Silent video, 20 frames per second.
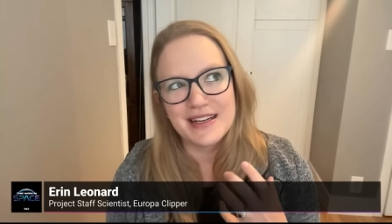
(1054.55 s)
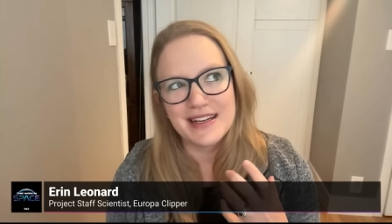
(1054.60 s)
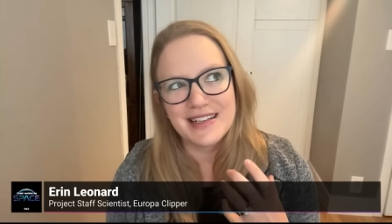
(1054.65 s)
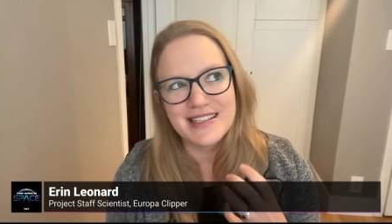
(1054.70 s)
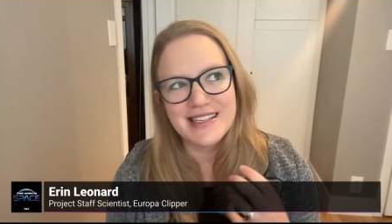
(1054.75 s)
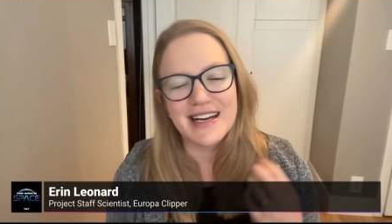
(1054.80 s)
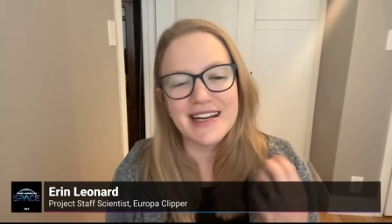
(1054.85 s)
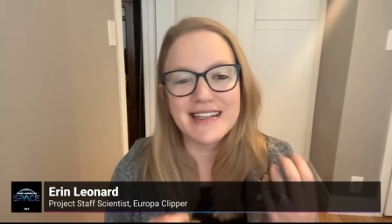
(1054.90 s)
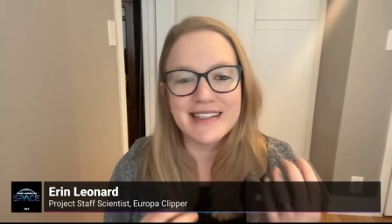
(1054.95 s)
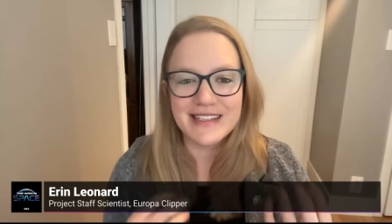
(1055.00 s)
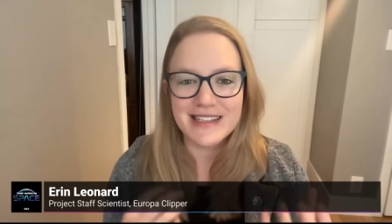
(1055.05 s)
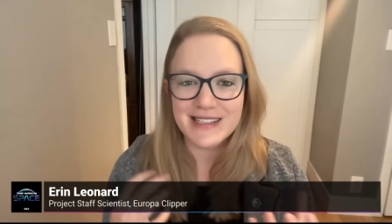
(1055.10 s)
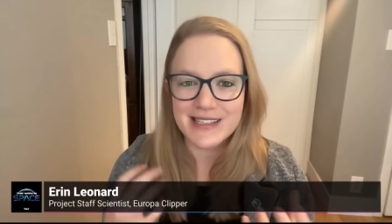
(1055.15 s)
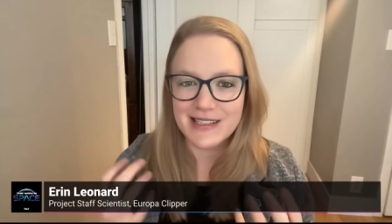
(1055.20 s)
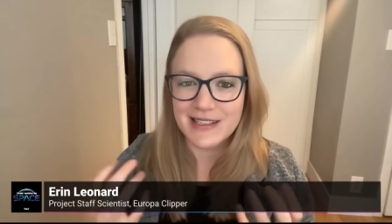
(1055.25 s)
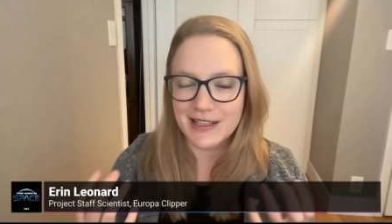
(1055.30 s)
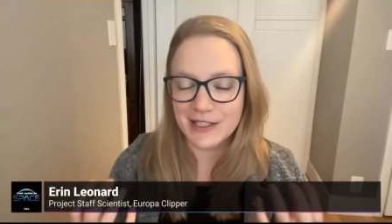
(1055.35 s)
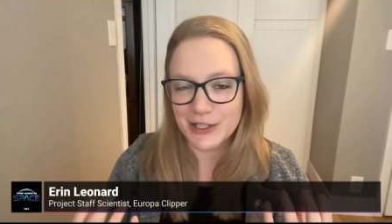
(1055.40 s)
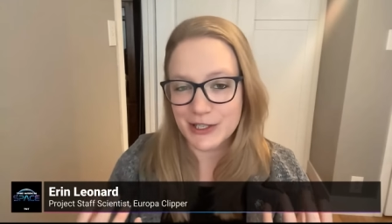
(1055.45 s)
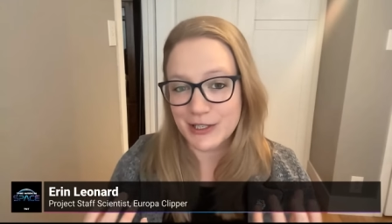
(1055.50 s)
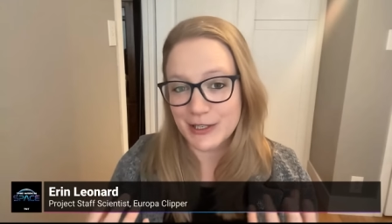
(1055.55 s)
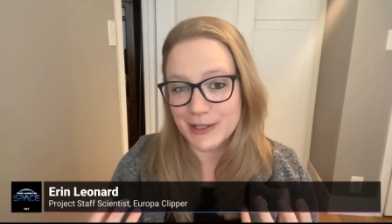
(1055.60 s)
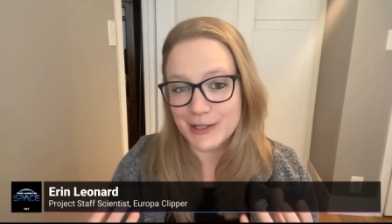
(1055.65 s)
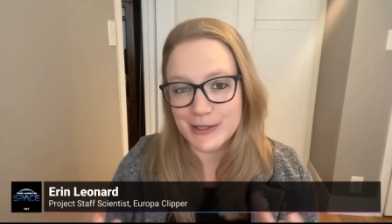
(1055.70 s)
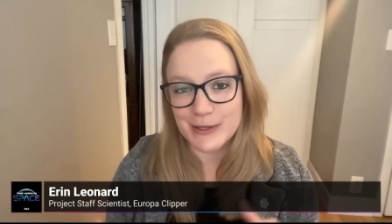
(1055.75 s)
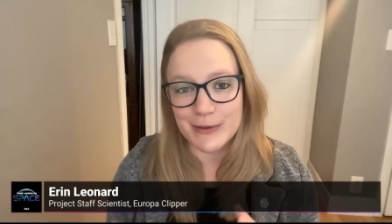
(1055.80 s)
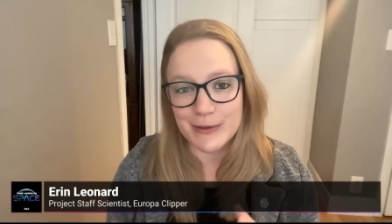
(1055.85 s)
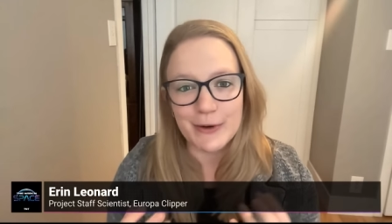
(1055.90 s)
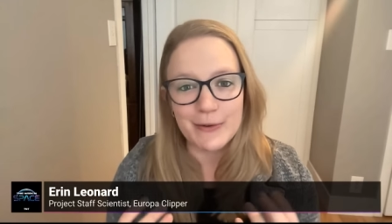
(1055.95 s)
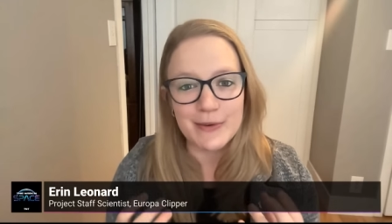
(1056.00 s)
scientists and
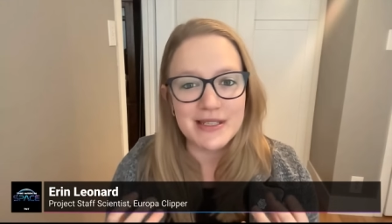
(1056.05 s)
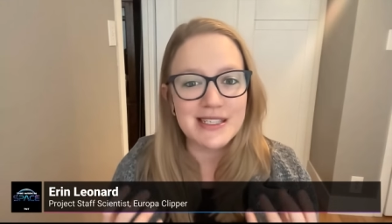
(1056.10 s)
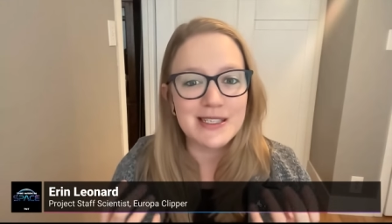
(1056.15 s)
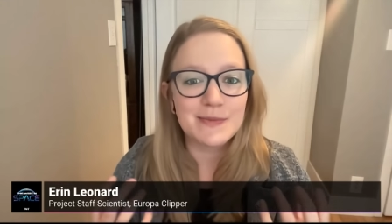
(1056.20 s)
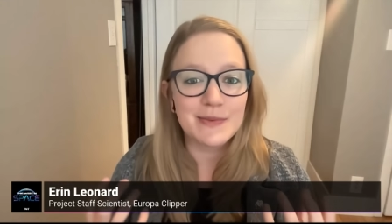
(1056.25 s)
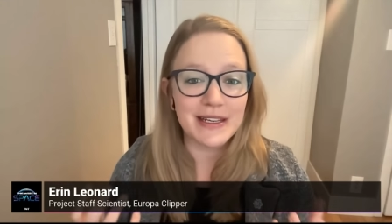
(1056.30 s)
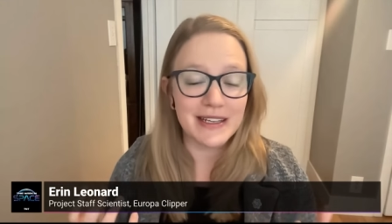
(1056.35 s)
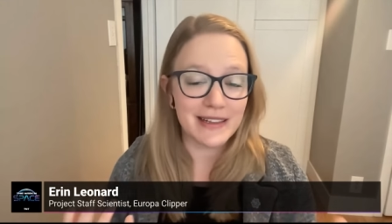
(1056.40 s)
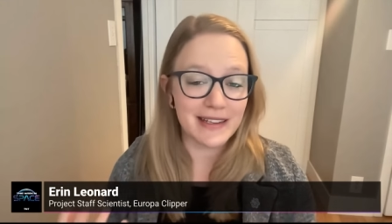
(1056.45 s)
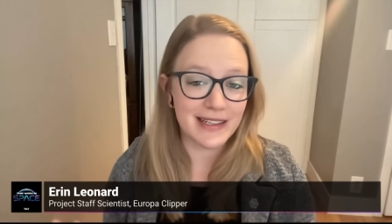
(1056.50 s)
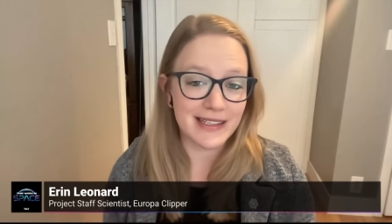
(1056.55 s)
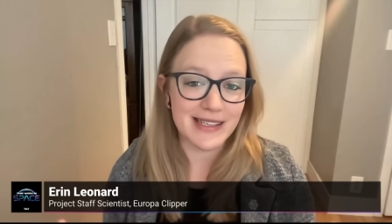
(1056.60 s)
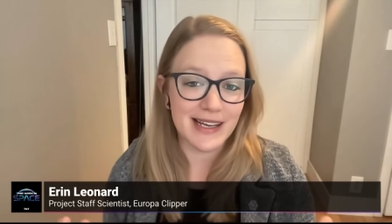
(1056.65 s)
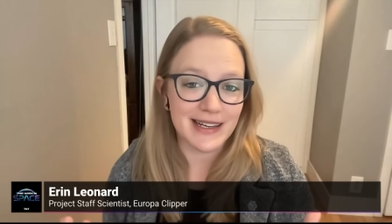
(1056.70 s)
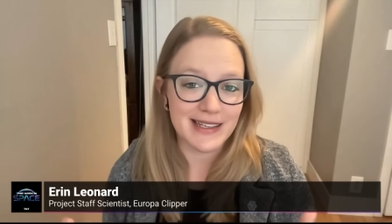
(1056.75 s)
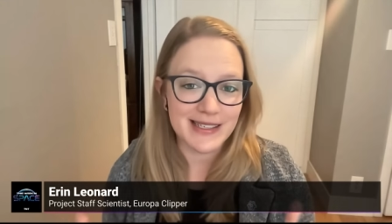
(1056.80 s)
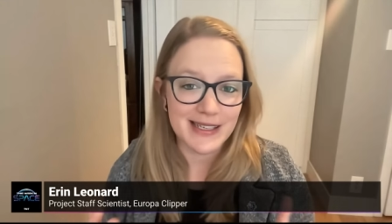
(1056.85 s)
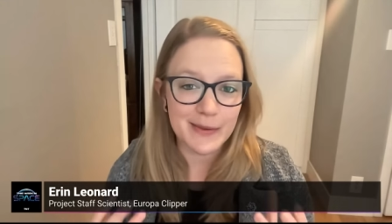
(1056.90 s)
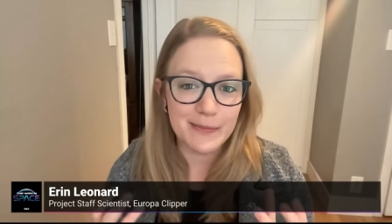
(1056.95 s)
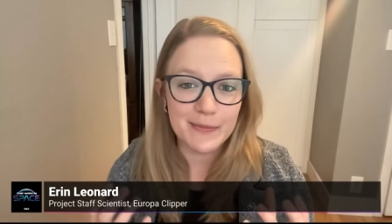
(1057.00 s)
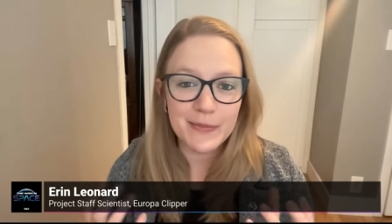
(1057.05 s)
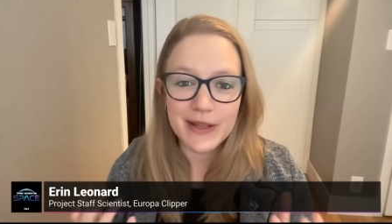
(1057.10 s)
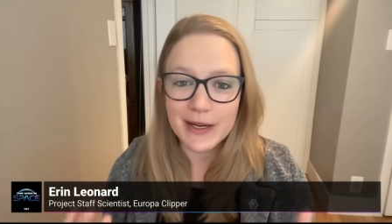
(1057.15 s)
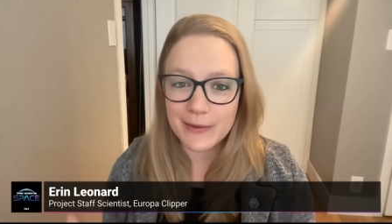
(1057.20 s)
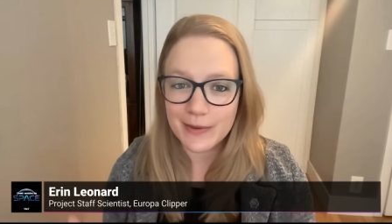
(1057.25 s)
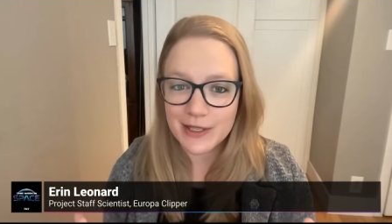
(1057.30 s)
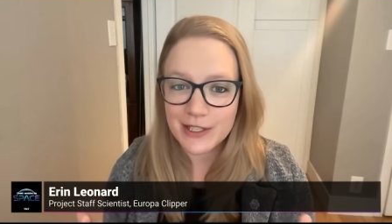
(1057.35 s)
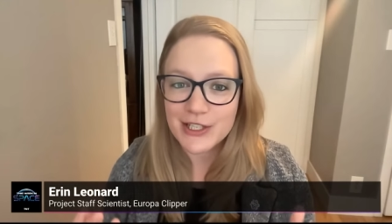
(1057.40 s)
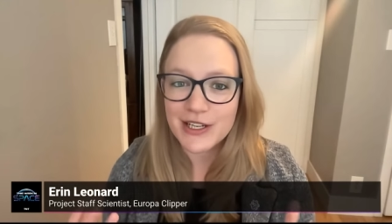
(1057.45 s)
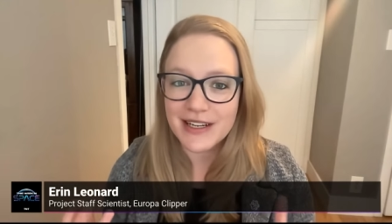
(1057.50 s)
engineers don't always speak the exact same
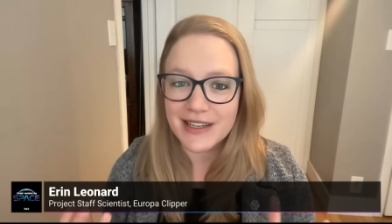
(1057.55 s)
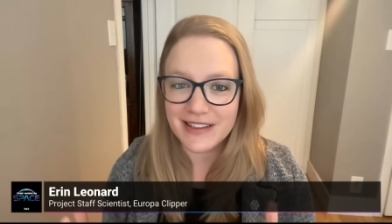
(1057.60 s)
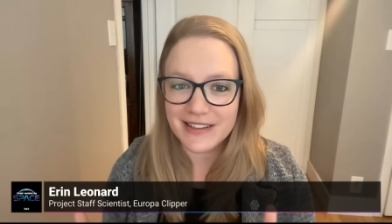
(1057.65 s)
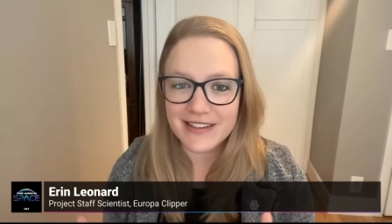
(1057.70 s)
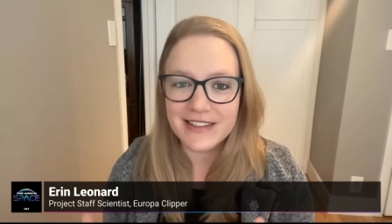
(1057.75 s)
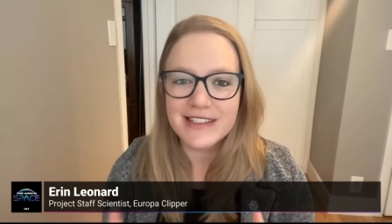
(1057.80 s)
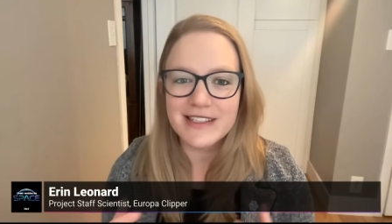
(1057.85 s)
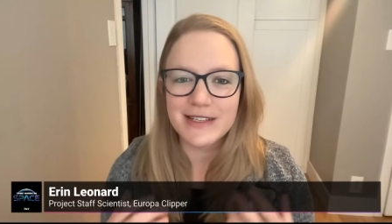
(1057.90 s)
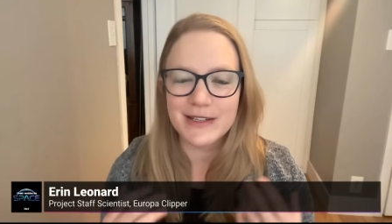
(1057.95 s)
language either.